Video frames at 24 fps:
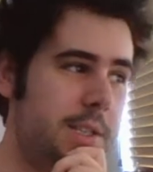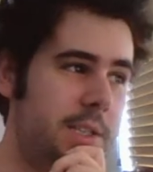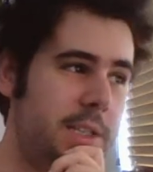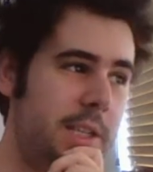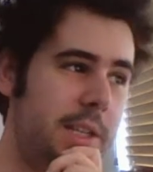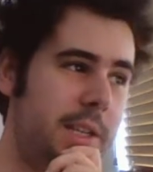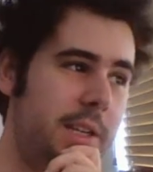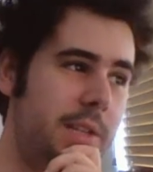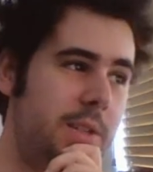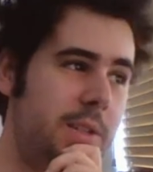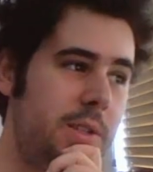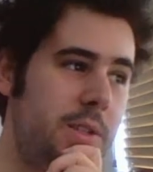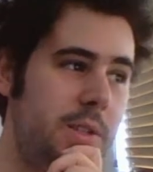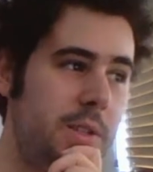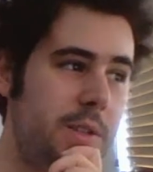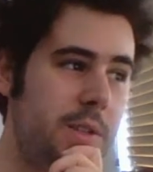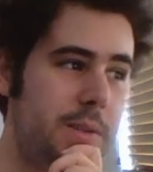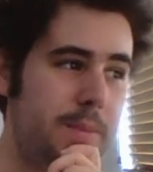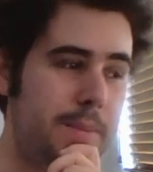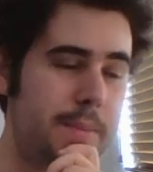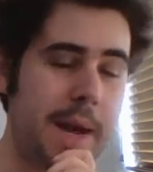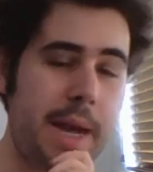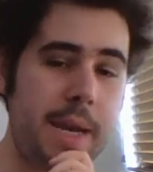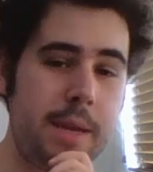she can
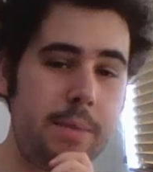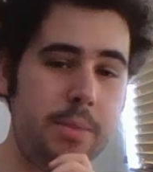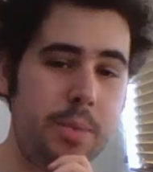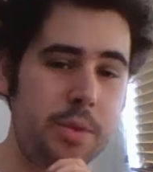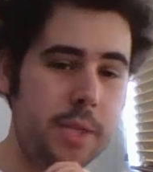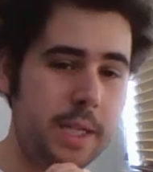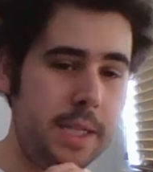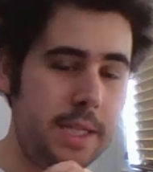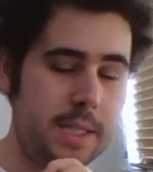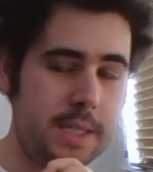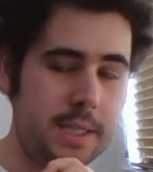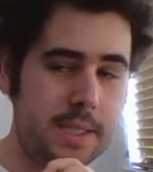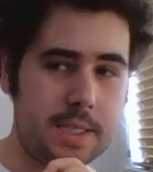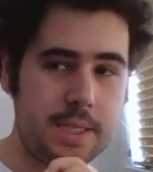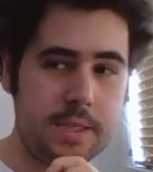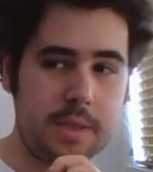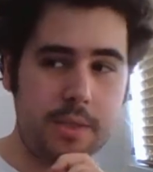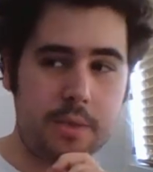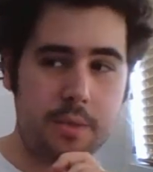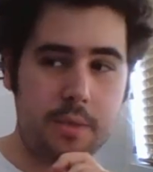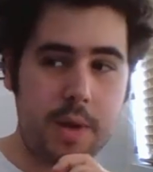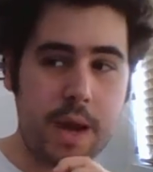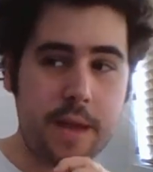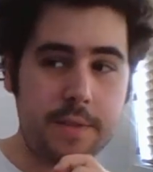manipulate
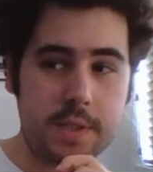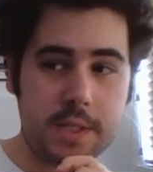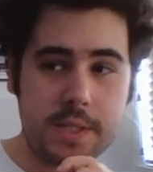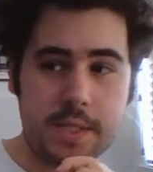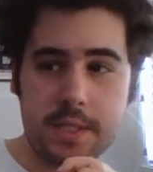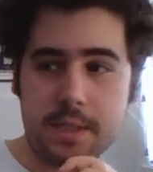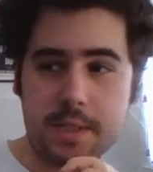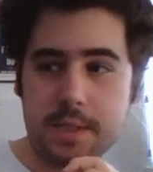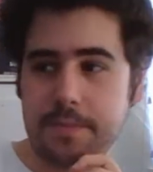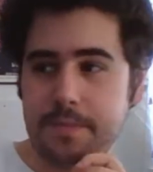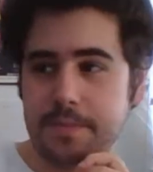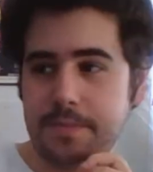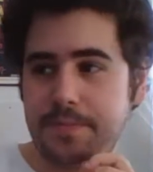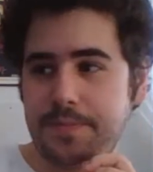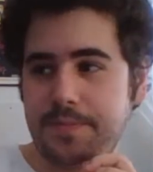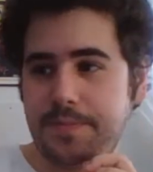the gravity.